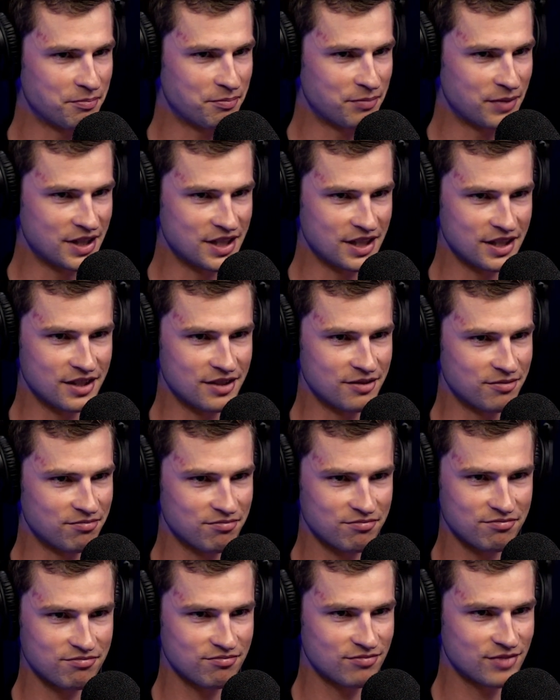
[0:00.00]
but didn't
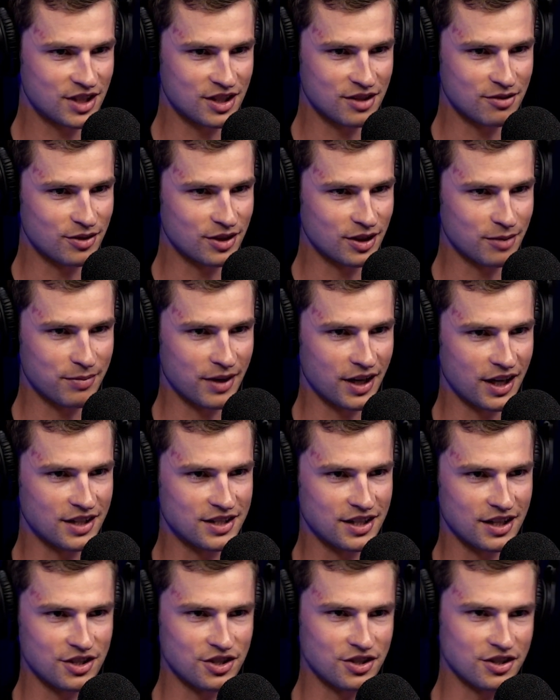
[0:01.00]
really pay
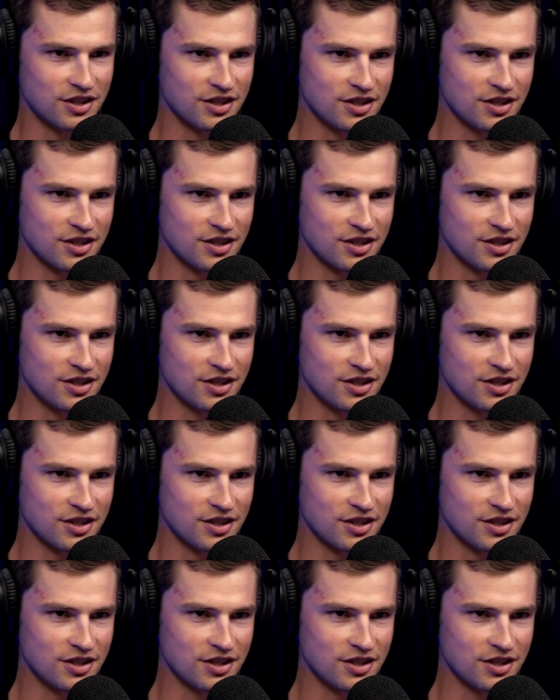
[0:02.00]
attention